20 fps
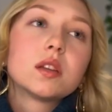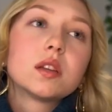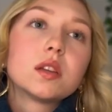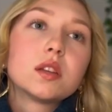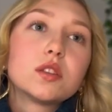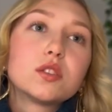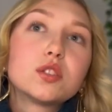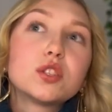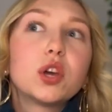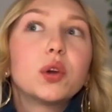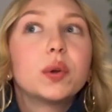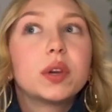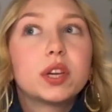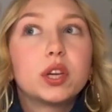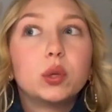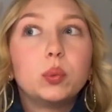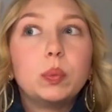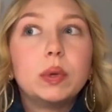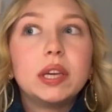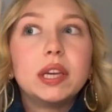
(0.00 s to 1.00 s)
So, it
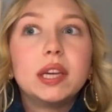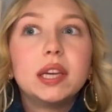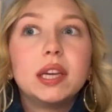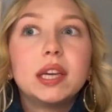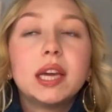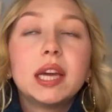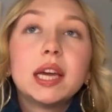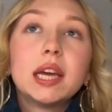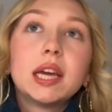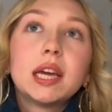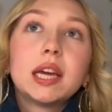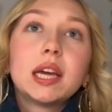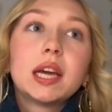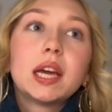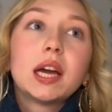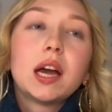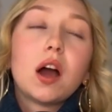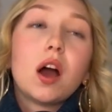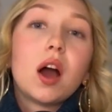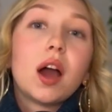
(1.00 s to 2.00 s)
could be
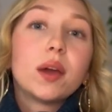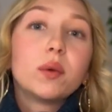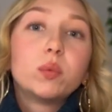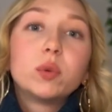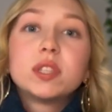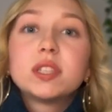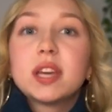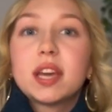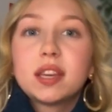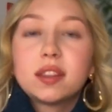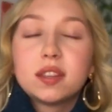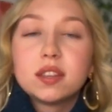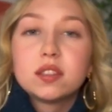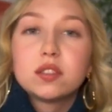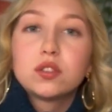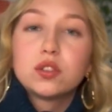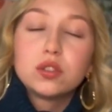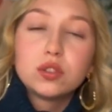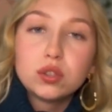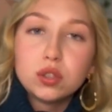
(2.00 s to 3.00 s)
I would take this
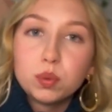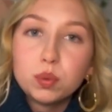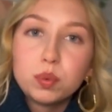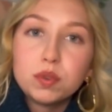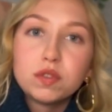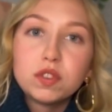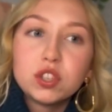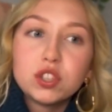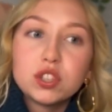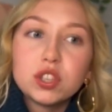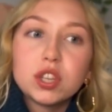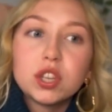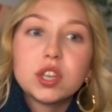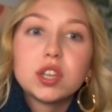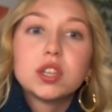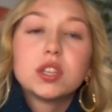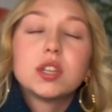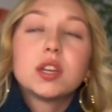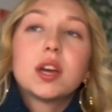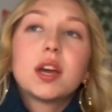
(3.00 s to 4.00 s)
to
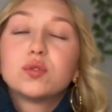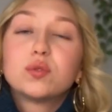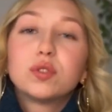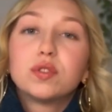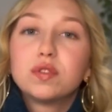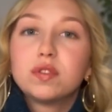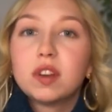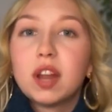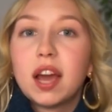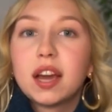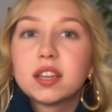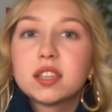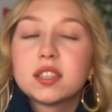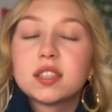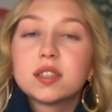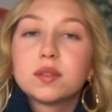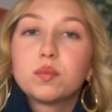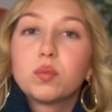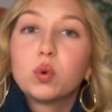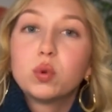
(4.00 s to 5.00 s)
supervision,
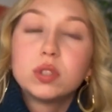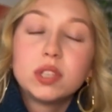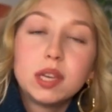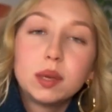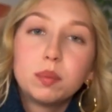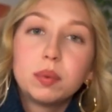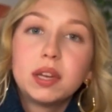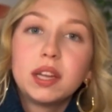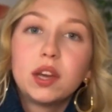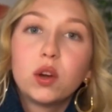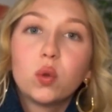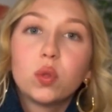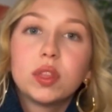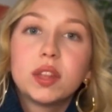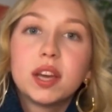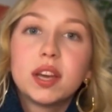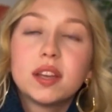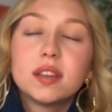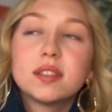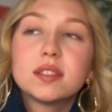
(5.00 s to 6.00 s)
reflect more deeply on
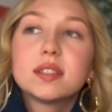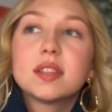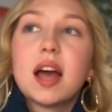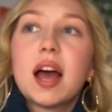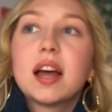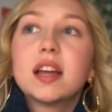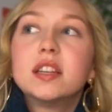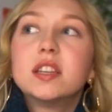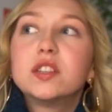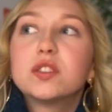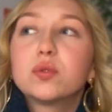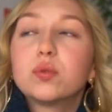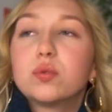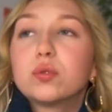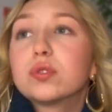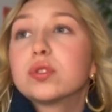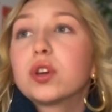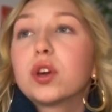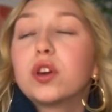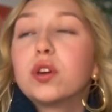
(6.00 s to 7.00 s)
this, and
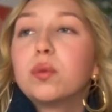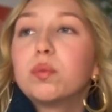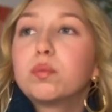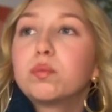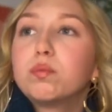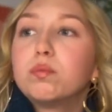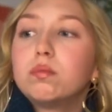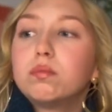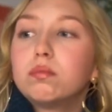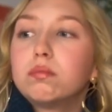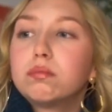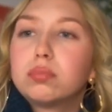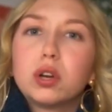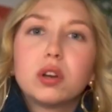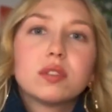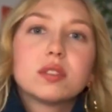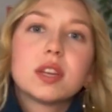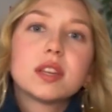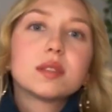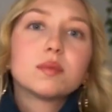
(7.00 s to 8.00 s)
also
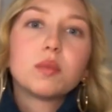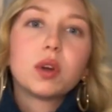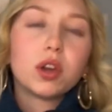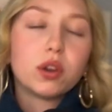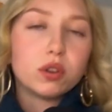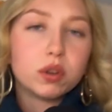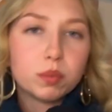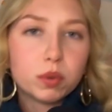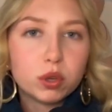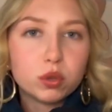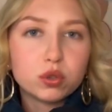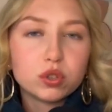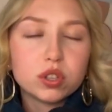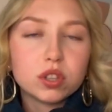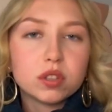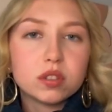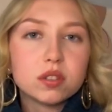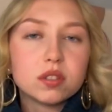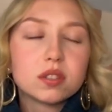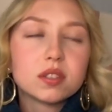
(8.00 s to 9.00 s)
process my own
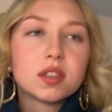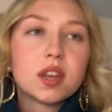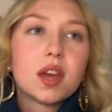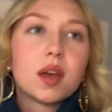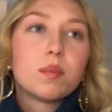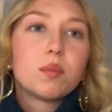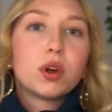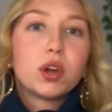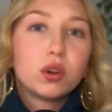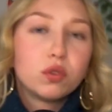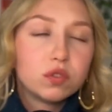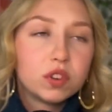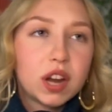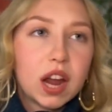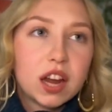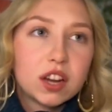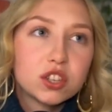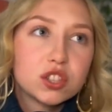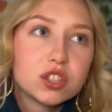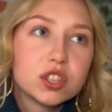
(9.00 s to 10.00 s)
emotions, my own
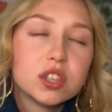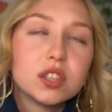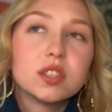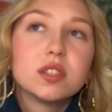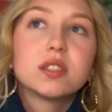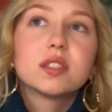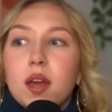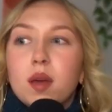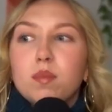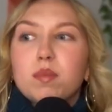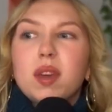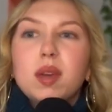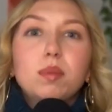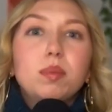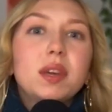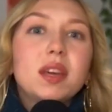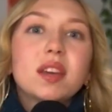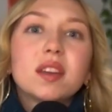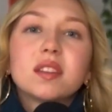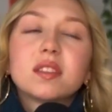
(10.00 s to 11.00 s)
reactions.
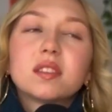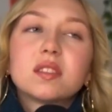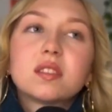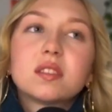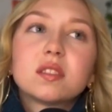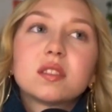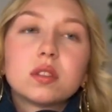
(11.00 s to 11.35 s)
Maybe it's